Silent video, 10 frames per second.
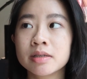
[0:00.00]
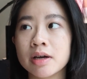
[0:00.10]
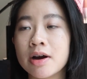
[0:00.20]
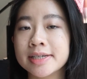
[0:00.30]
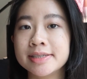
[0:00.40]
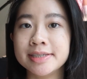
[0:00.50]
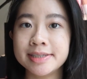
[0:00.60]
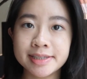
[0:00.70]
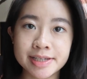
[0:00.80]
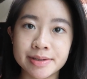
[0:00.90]
the RC's
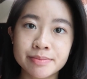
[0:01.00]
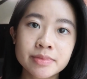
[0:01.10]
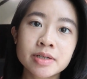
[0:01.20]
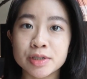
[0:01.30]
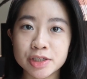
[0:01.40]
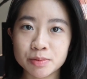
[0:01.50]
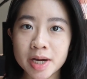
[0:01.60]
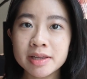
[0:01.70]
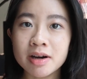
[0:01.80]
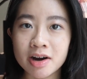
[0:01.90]
theme, which is
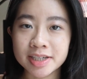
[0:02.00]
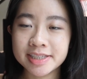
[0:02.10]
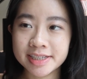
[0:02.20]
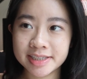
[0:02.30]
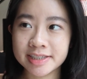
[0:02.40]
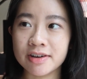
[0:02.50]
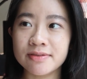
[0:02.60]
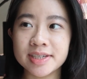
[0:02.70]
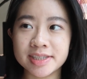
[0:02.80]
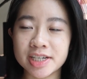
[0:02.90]
why the RC
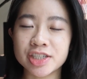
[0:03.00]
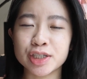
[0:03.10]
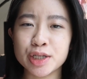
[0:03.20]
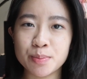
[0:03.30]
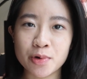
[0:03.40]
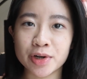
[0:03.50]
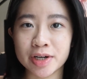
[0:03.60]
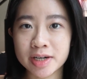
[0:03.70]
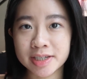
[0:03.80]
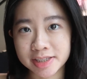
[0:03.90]
itself is such an
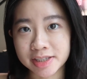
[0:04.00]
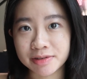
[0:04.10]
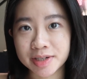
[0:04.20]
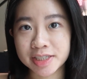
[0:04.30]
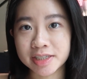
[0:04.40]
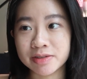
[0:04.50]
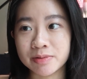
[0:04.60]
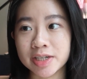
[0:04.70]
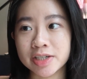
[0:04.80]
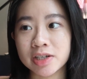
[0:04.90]
important consideration
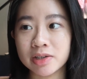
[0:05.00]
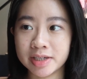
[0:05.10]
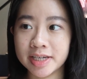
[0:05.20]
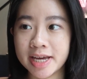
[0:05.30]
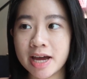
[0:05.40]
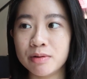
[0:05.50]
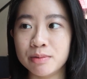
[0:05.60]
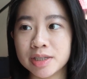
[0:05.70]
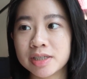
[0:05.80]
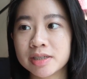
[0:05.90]
when you're looking at
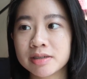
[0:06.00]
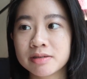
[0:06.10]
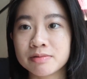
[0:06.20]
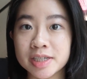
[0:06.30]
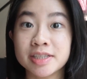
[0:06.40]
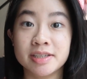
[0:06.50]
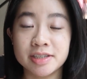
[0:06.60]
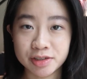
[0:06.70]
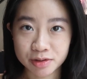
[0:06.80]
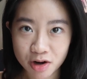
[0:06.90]
which
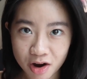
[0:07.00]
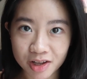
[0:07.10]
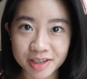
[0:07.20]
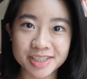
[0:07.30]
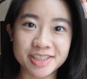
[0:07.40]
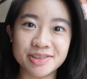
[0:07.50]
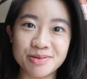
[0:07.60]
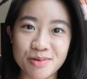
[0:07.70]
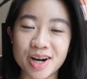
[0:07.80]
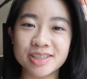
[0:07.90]
residential college you
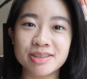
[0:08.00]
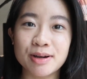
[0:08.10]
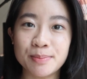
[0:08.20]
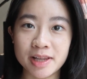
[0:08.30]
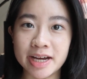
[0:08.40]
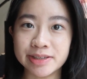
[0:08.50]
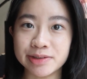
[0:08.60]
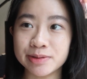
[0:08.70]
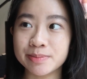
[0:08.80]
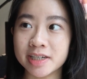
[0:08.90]
want to apply
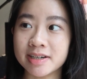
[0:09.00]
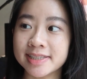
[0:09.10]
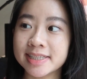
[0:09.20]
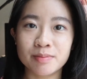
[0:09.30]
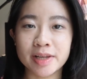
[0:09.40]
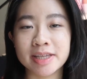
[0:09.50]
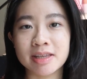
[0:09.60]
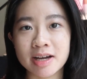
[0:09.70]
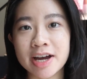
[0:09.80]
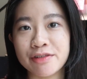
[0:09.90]
to, because like
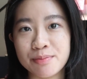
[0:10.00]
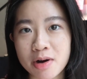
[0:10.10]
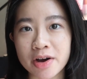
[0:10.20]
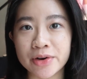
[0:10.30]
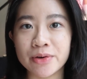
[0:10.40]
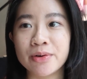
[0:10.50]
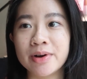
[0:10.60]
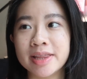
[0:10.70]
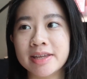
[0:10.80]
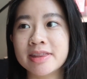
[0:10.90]
the kind of motto
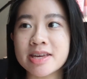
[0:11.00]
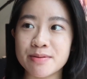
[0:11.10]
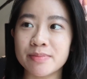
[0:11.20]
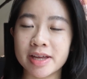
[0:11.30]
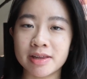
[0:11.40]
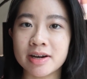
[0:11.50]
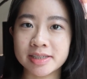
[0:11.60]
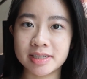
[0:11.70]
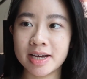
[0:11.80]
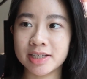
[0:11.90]
and the theme that the
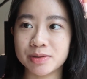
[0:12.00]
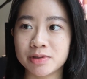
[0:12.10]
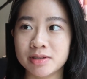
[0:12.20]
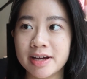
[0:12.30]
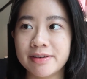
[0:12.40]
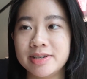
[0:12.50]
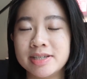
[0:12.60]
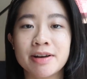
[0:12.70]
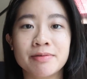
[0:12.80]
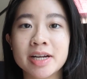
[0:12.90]
RC has will have a
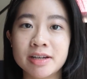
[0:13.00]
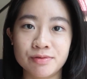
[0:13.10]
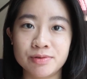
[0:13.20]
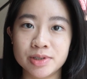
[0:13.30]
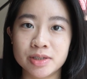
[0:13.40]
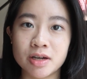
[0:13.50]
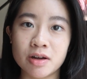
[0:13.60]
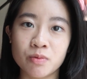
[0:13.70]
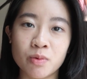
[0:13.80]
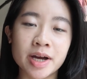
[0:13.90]
direct influence
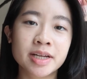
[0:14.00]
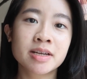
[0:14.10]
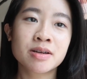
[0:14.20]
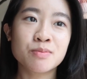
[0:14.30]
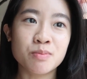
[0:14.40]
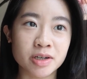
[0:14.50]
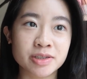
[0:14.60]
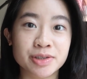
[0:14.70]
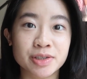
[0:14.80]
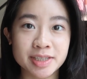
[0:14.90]
on what
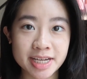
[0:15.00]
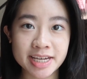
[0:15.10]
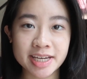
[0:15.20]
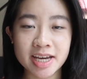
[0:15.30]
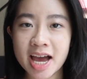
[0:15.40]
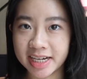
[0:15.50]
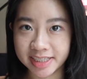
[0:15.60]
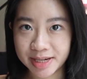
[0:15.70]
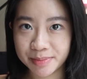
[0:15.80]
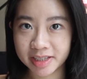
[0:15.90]
modules you're taking
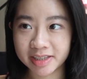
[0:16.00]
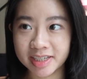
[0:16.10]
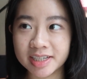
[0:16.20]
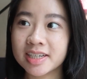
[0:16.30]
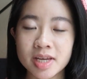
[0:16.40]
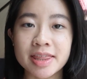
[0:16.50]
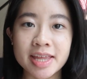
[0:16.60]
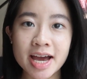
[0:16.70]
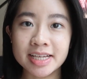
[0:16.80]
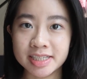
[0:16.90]
academically, and
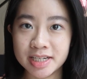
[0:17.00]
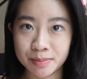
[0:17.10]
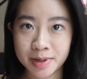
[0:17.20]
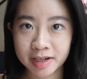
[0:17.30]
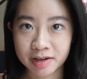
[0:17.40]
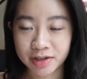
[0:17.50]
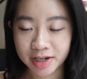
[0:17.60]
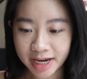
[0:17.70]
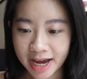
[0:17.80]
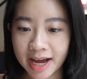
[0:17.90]
that has an impact on your
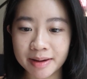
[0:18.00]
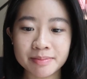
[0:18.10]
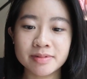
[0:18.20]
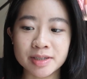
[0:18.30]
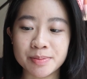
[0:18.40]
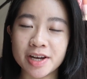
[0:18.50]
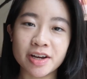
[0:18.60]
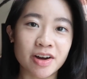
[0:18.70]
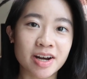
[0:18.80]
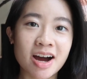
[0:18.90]
CAP depending
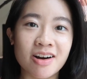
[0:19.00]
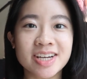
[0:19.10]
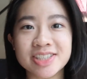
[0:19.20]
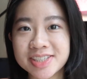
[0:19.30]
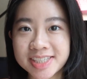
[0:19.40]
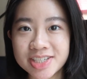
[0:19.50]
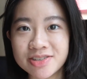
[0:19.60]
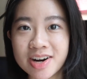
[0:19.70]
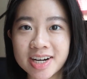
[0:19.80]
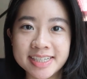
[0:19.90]
on how interested you
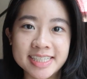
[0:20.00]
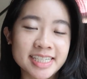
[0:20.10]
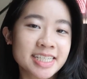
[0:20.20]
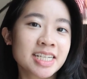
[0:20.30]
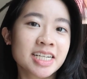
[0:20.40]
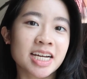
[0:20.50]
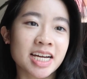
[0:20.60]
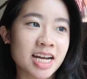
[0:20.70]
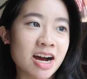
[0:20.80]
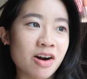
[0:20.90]
are in it
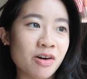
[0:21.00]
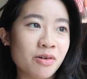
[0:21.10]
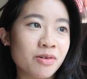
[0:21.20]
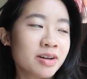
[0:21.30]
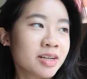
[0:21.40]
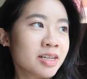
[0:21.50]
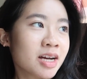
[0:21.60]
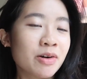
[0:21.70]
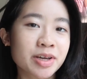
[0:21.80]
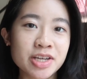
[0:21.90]
and how
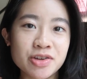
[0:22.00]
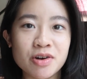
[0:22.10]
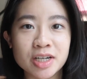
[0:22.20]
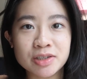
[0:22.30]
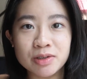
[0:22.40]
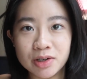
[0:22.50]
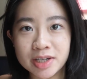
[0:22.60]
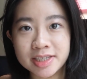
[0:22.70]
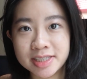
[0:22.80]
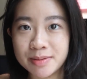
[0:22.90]
keen you are to learn
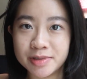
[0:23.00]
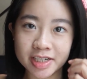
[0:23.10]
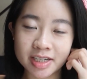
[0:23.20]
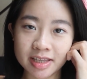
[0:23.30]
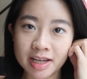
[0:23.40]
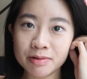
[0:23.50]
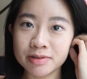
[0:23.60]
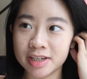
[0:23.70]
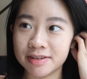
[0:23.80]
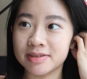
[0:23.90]
the subject, and that will
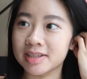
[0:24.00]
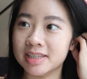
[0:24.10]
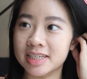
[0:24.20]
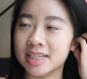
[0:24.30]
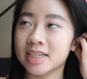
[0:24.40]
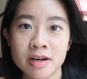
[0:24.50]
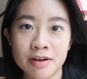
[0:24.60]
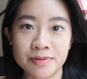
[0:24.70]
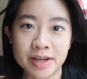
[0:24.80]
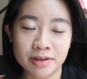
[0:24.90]
definitely
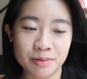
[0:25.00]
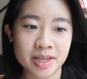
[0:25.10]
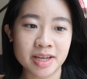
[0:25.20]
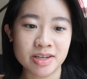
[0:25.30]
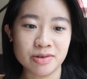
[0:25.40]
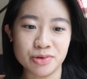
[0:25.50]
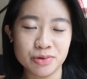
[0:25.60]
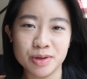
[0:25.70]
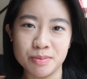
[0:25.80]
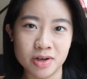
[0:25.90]
affect the way that you do
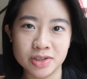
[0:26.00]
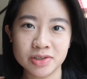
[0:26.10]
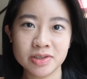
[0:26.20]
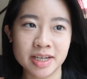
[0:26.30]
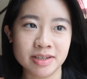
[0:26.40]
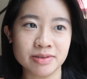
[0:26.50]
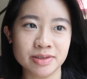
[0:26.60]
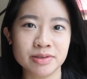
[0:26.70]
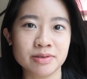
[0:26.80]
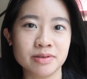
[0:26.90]
the module and
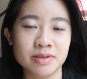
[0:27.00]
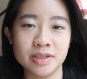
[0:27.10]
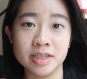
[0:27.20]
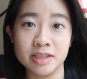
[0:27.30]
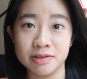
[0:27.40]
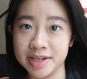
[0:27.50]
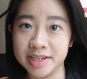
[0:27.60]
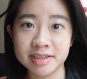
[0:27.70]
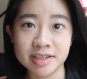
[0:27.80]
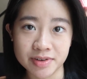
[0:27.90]
also your
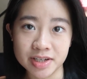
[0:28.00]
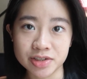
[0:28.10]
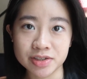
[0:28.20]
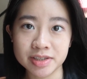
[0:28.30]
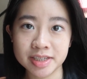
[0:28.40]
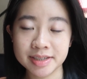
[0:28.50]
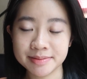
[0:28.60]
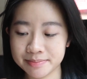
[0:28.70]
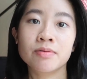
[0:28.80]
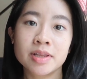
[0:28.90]
grades eventually.
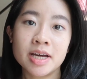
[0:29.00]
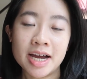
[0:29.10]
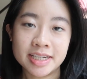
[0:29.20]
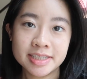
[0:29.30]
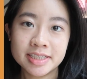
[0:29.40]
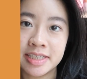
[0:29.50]
For the ideas